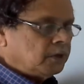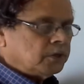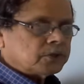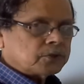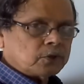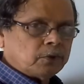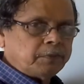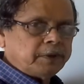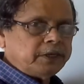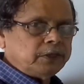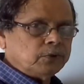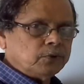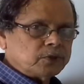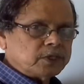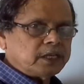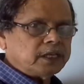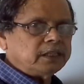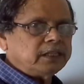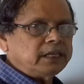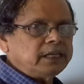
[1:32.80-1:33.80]
So by
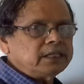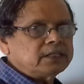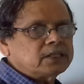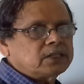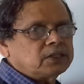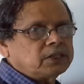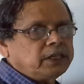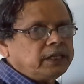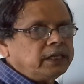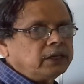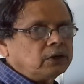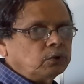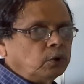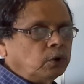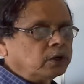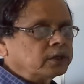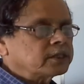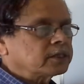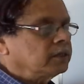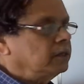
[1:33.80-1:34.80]
using these three
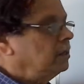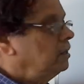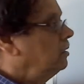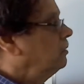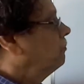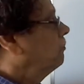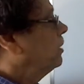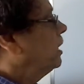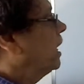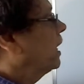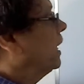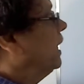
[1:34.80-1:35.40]
rules, we are